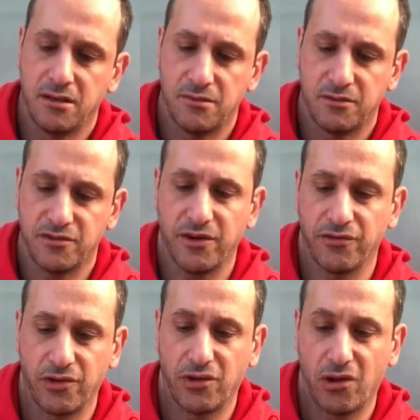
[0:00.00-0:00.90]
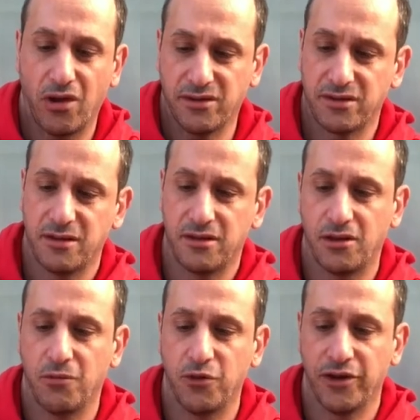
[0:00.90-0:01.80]
It's grown a lot
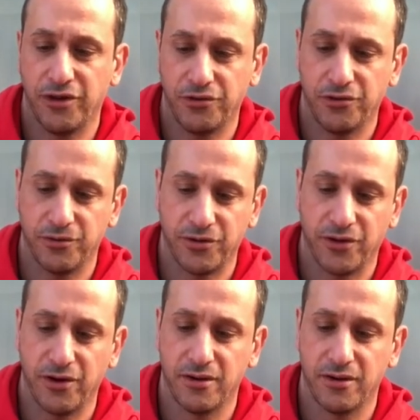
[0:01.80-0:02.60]
more than I thought it would grow.